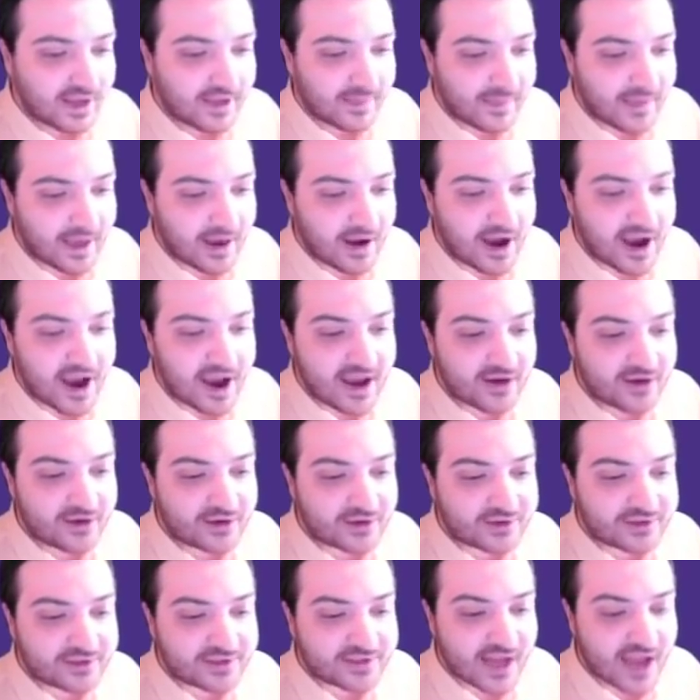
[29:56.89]
Now I
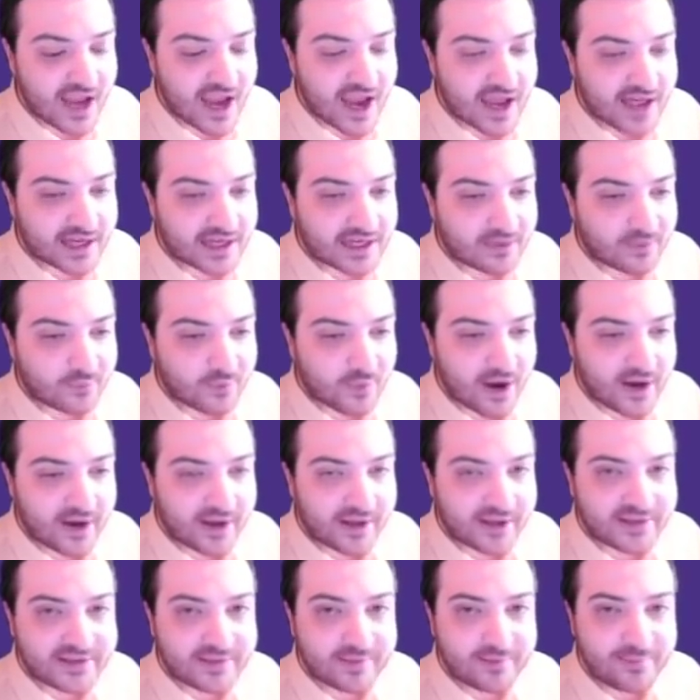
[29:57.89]
understand that white
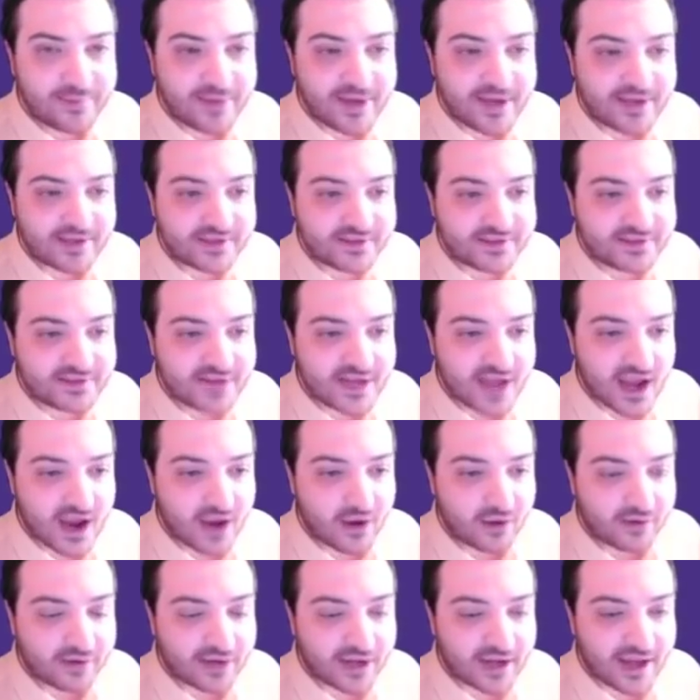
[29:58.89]
is a piece
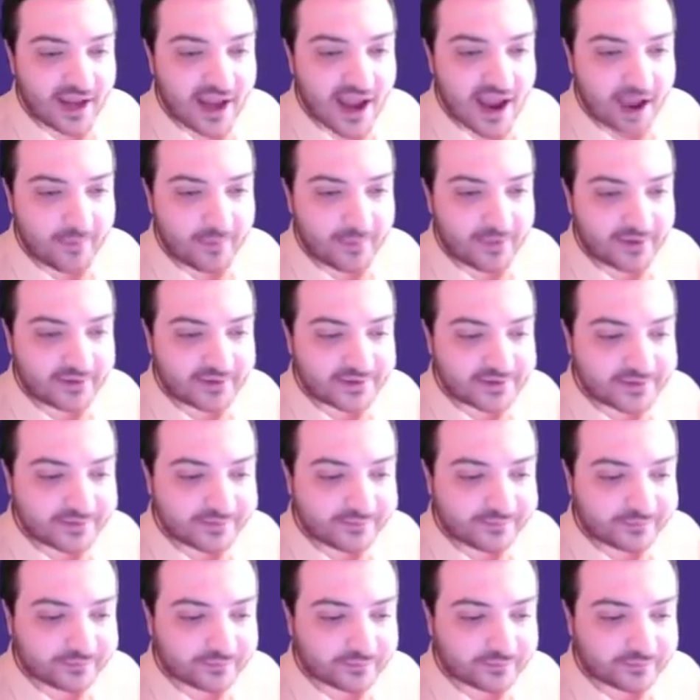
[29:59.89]
down. That happens.